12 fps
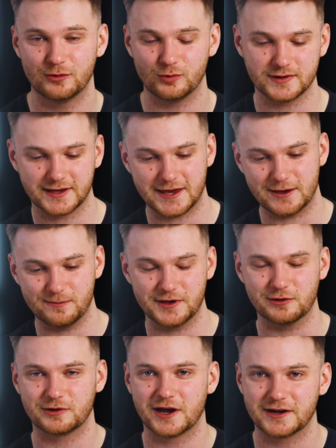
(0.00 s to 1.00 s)
with Key
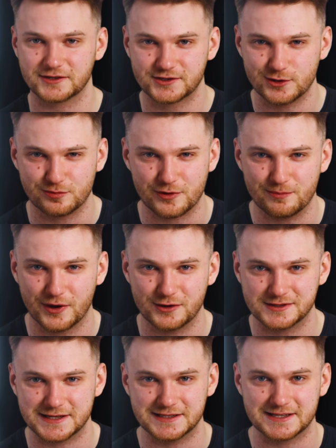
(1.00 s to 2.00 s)
Peele kind of
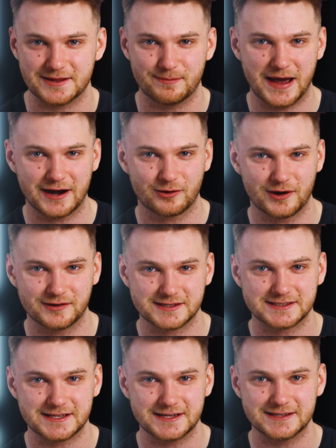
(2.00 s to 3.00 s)
superimposed into the background of
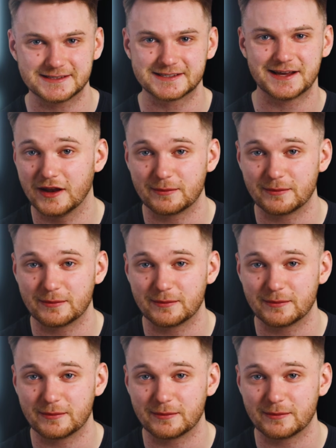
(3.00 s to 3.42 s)
the scenes.